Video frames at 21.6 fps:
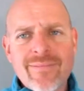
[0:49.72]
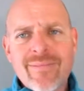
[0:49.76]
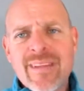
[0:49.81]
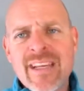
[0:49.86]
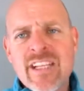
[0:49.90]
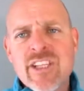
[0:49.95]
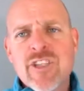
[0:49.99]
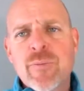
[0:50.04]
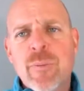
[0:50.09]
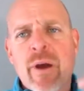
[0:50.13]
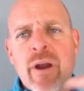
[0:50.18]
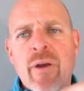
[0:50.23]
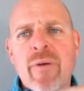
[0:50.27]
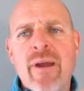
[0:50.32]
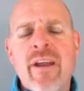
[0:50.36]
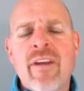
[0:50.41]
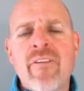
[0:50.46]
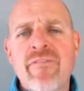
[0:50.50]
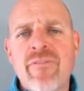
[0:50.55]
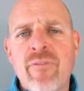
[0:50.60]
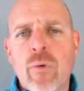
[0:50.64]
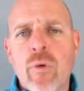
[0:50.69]
It's spun
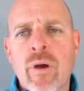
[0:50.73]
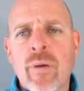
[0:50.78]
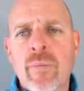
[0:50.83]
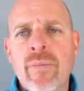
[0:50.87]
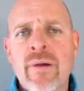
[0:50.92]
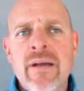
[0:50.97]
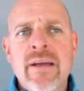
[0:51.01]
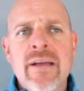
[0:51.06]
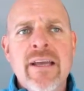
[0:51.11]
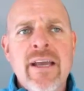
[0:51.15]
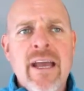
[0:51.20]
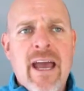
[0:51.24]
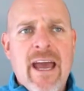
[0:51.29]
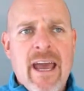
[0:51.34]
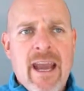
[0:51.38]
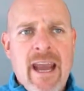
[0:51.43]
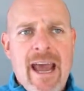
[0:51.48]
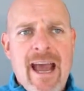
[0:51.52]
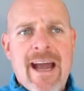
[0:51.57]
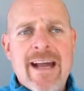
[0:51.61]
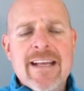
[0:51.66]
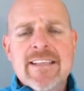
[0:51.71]
around a form,
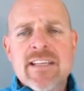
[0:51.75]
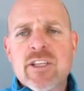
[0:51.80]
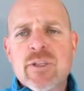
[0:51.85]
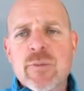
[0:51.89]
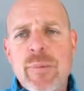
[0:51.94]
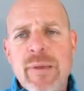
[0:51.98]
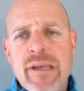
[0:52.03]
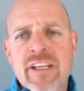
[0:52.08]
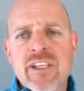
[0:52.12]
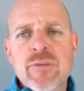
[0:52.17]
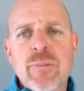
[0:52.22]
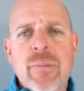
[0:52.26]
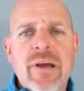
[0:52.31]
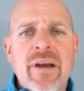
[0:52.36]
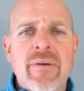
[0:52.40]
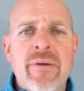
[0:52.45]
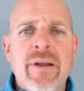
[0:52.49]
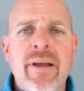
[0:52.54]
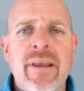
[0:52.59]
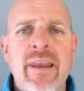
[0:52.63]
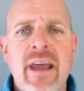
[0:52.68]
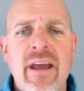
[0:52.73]
and as it's being spun
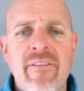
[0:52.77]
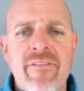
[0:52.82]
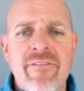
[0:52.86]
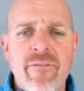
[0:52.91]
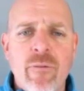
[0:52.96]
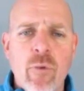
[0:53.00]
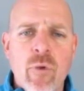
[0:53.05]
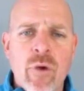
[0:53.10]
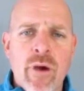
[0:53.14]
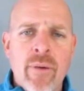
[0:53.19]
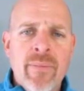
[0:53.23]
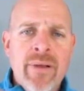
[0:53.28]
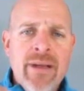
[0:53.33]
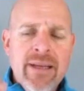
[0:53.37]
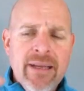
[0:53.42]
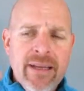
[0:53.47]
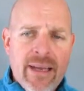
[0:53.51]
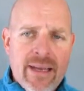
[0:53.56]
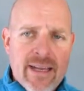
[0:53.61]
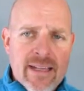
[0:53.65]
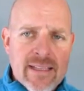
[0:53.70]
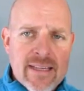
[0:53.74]
around that form,
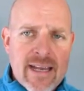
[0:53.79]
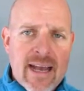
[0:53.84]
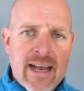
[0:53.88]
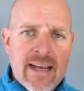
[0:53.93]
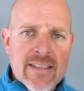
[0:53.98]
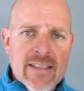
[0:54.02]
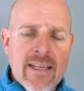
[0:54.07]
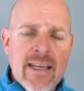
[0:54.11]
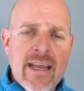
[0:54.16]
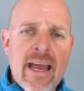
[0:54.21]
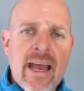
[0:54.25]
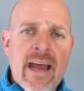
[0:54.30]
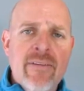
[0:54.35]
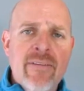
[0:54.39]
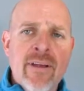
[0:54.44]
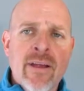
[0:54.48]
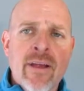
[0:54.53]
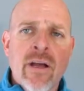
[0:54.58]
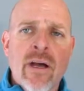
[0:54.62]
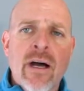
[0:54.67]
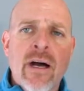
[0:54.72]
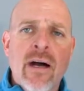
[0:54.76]
it's actually
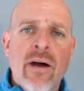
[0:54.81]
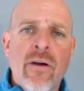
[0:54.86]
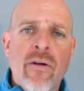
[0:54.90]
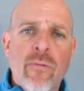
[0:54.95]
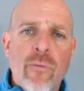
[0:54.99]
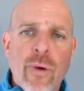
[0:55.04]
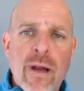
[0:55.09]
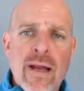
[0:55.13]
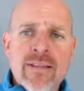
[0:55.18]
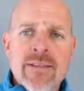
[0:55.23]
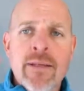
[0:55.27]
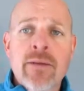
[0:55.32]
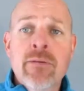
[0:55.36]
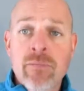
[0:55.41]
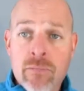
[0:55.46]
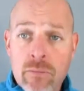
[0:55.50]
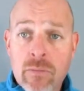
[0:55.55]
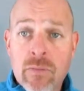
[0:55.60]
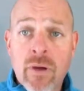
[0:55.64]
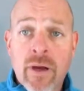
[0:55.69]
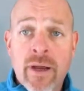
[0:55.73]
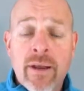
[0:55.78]
having resin,
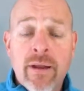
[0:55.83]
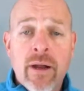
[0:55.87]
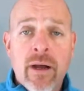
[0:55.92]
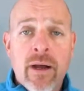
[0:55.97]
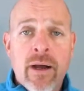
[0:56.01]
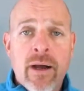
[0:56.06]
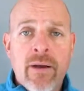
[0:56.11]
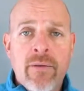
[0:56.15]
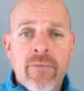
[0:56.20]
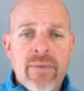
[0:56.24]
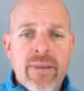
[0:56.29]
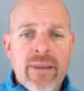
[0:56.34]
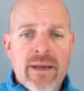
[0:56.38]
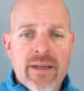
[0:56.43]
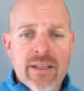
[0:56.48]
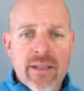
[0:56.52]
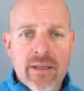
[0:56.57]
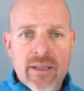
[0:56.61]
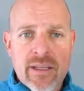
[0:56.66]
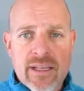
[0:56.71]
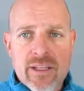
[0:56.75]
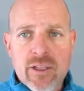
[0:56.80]
right?
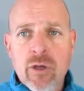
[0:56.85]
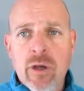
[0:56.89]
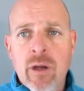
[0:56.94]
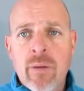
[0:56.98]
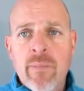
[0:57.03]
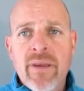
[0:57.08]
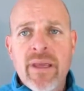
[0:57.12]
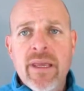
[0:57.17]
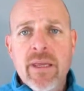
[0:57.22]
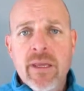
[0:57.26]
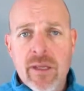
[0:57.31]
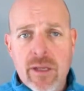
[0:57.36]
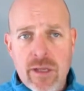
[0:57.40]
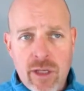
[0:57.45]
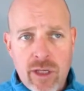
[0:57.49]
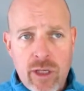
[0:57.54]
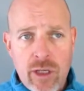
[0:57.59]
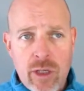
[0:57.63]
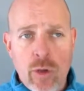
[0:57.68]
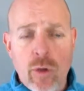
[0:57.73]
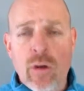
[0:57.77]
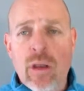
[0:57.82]
That's going to be
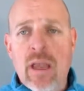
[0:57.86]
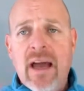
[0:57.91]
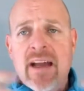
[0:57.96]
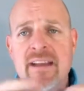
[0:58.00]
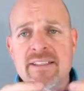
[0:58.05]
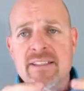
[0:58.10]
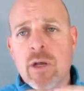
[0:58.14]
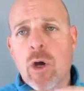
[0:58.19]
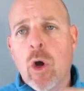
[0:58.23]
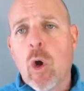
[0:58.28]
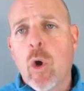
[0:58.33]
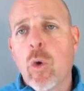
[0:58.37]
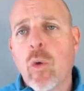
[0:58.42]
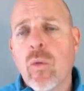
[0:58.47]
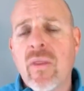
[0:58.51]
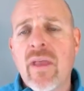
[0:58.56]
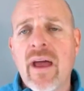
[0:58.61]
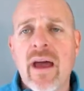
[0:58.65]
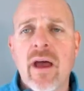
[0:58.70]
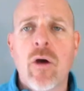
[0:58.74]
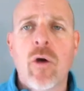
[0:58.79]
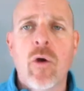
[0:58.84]
utilized to
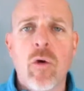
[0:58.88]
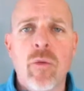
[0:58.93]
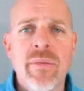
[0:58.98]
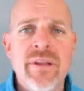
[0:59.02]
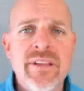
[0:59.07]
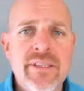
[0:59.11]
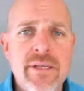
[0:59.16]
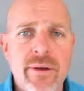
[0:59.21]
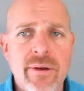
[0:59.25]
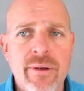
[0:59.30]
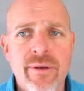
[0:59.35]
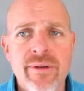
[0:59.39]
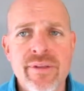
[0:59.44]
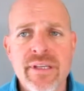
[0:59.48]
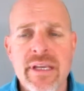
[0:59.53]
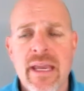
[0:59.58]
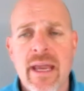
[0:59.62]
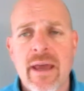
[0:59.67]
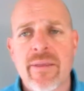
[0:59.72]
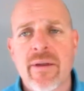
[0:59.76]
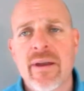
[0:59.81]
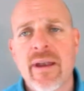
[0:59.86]
hold that whole material
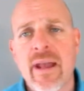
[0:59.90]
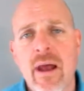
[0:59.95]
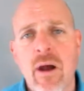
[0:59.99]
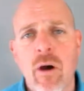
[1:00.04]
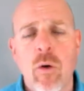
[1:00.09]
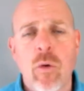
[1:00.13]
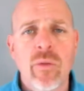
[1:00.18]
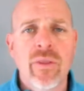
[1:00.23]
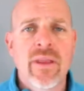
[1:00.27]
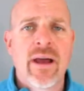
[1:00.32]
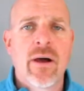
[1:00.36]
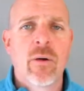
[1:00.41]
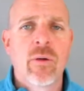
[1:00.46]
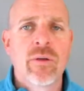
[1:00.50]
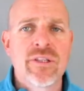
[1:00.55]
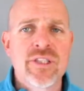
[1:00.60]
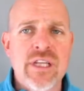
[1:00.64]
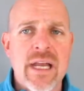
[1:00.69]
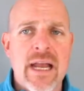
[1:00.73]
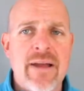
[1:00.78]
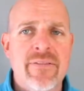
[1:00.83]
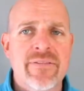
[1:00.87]
together and hold that whole
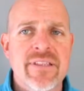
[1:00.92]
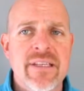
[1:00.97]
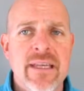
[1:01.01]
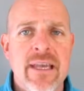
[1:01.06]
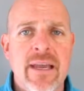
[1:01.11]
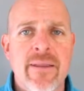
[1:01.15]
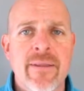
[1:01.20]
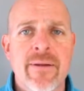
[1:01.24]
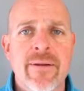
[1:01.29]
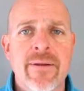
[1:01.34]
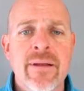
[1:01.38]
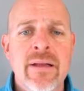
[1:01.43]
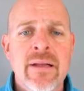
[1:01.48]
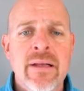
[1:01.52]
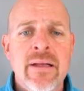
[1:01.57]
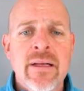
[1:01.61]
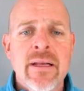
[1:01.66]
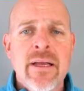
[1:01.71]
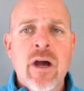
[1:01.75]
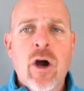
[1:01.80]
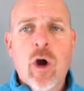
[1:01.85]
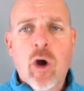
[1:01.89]
shaft together.
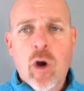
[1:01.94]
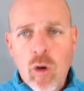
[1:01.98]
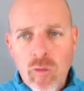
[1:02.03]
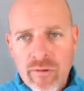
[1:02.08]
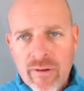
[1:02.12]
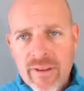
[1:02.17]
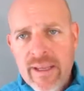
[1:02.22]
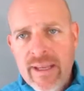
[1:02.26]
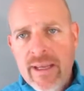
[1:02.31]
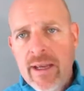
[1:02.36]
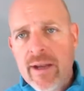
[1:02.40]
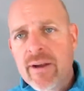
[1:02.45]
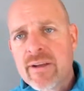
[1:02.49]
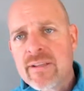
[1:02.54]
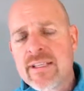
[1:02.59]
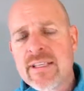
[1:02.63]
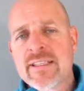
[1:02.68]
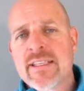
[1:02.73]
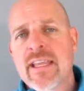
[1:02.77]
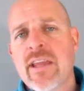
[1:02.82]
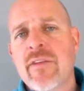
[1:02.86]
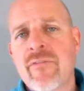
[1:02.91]
Over the years,
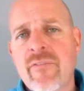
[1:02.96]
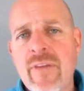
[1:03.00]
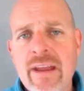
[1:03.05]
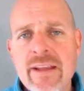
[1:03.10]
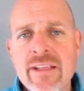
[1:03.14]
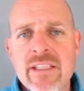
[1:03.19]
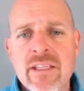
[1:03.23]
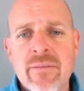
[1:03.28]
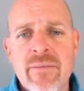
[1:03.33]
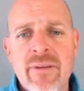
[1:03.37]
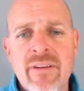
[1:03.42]
as they've made some